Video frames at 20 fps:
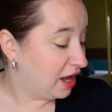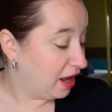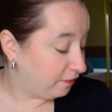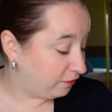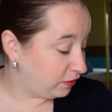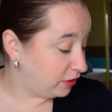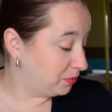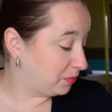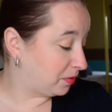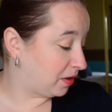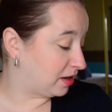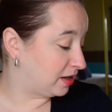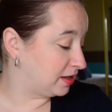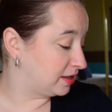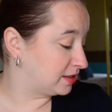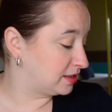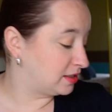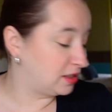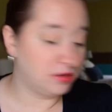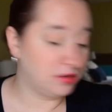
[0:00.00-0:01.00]
a few
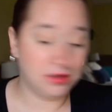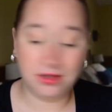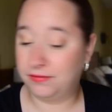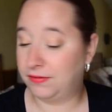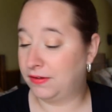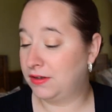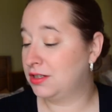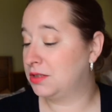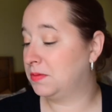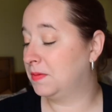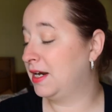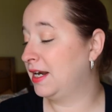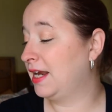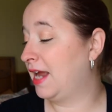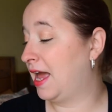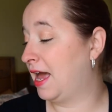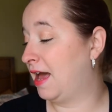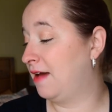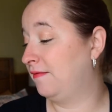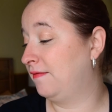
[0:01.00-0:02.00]
products. So the first one I
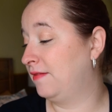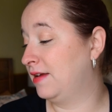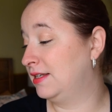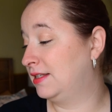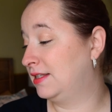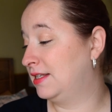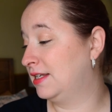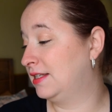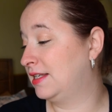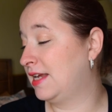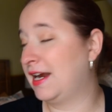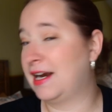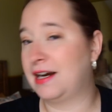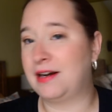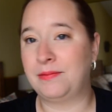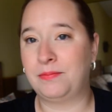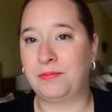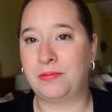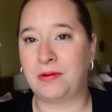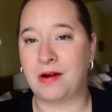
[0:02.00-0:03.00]
have is this
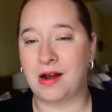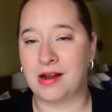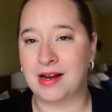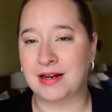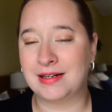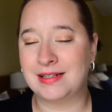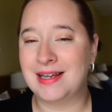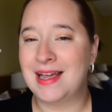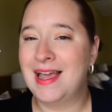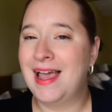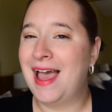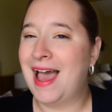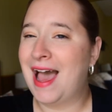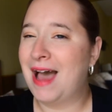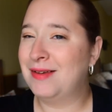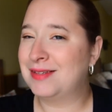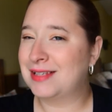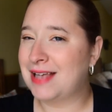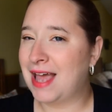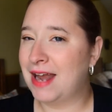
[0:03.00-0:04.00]
hair product.
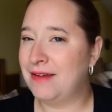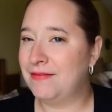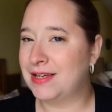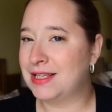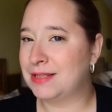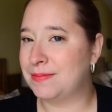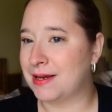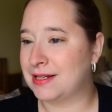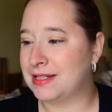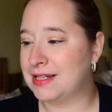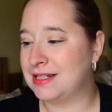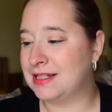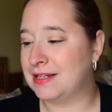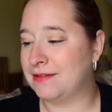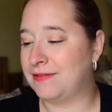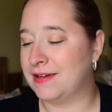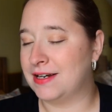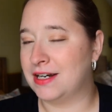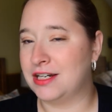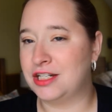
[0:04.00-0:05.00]
I was kind of expecting to
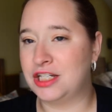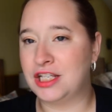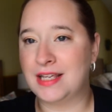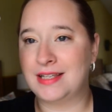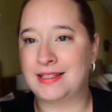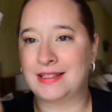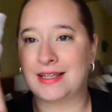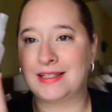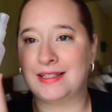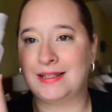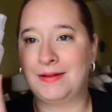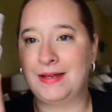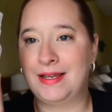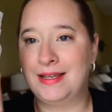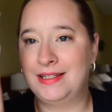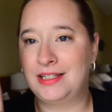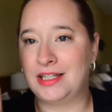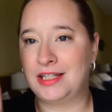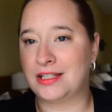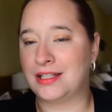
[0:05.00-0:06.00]
finish this because it
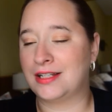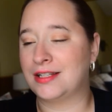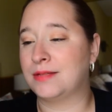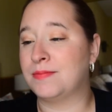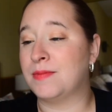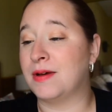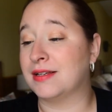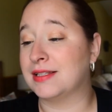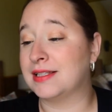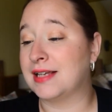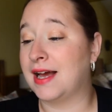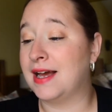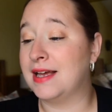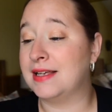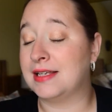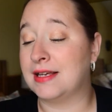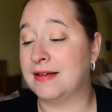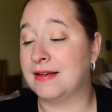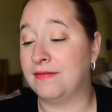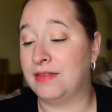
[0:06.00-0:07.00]
is just a small
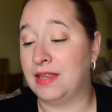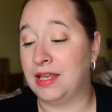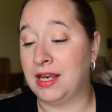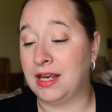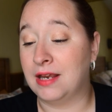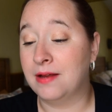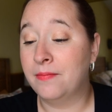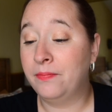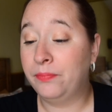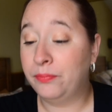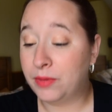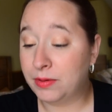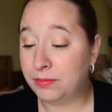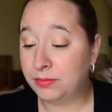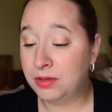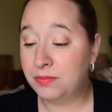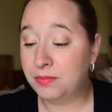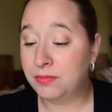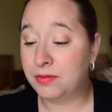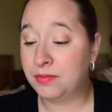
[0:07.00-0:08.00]
size of the
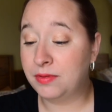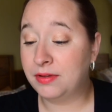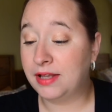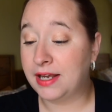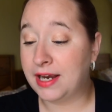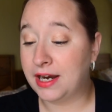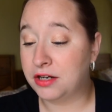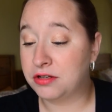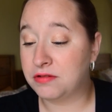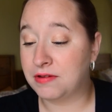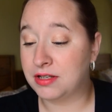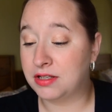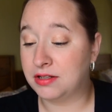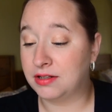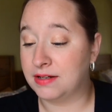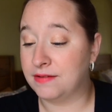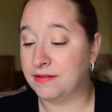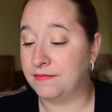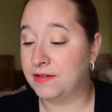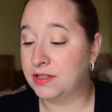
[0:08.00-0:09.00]
Bumble and Bumble Hairdresser
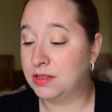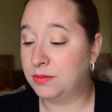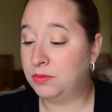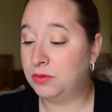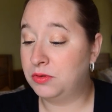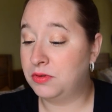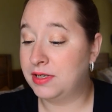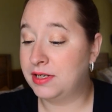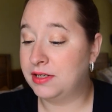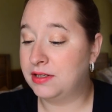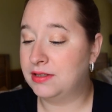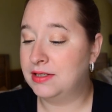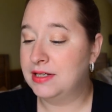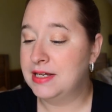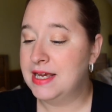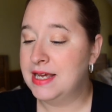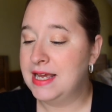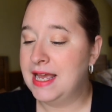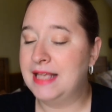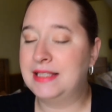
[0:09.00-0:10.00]
Invisible Oil.
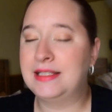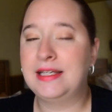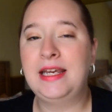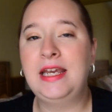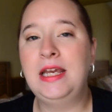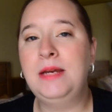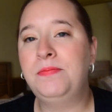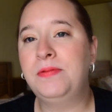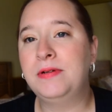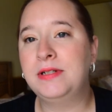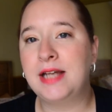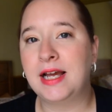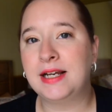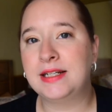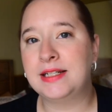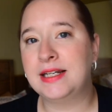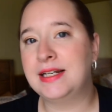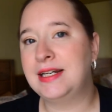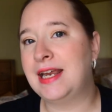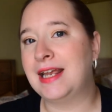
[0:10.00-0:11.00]
It's a heat
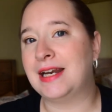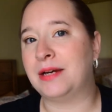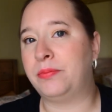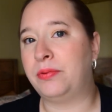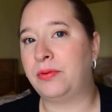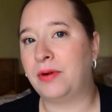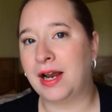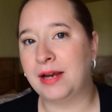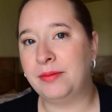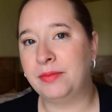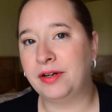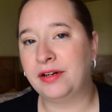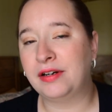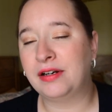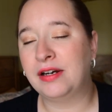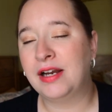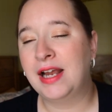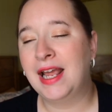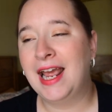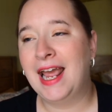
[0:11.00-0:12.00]
protectant and a
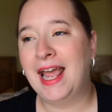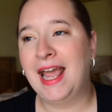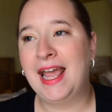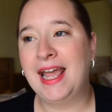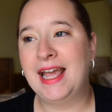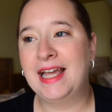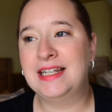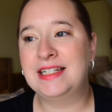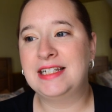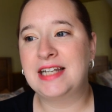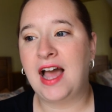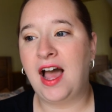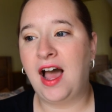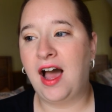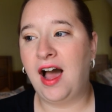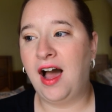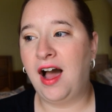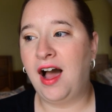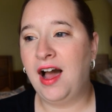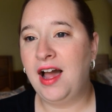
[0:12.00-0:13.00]
primer, and
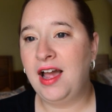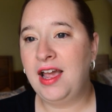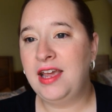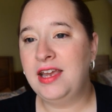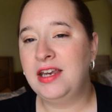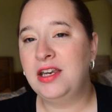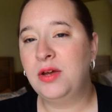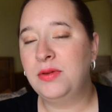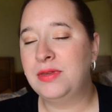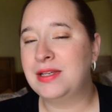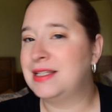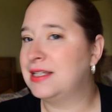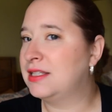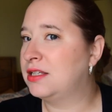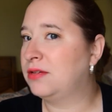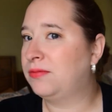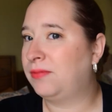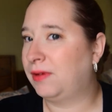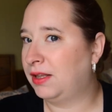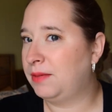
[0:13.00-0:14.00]
I know this is
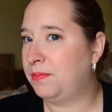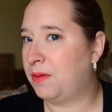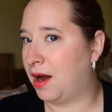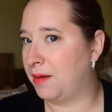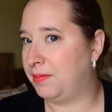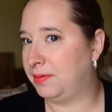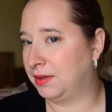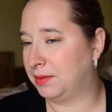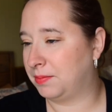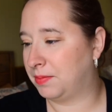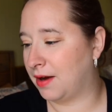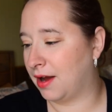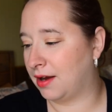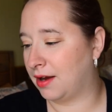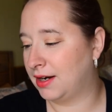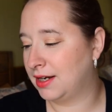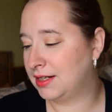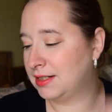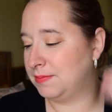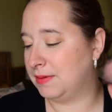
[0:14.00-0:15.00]
a really popular
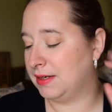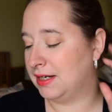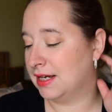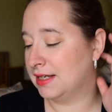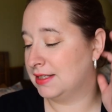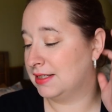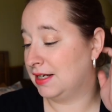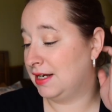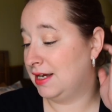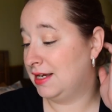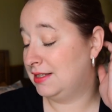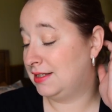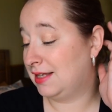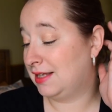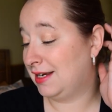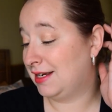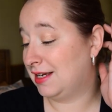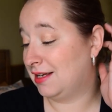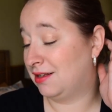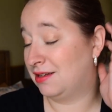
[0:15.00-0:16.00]
product because it is
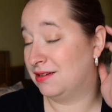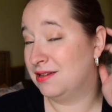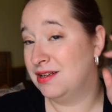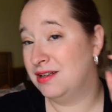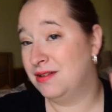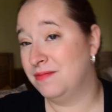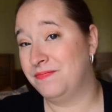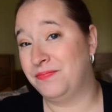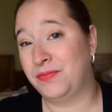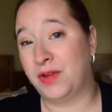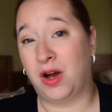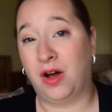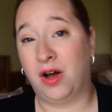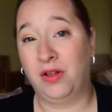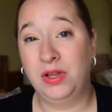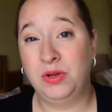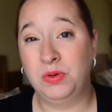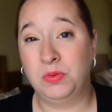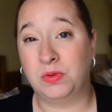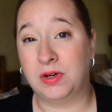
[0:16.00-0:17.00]
like a
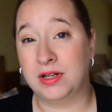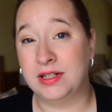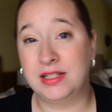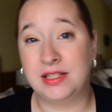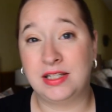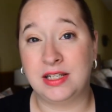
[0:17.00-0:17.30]
all-in-one